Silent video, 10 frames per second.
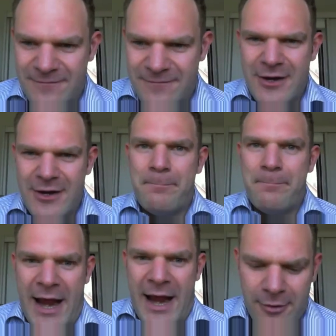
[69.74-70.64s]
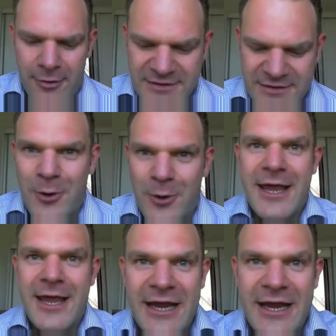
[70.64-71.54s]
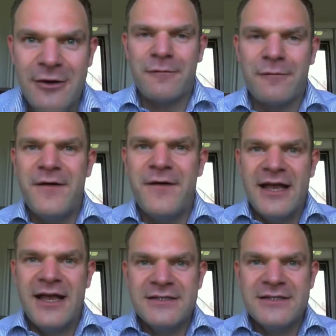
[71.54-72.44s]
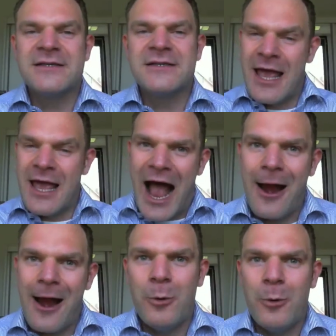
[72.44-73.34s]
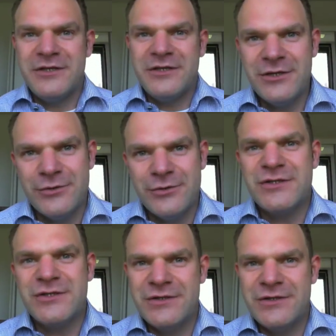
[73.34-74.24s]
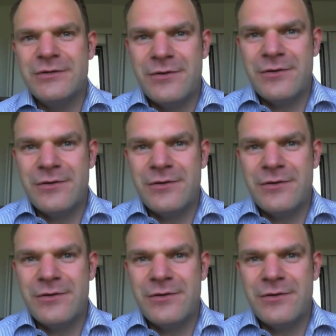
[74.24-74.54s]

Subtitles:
very apparent, right? In your face, I want you to do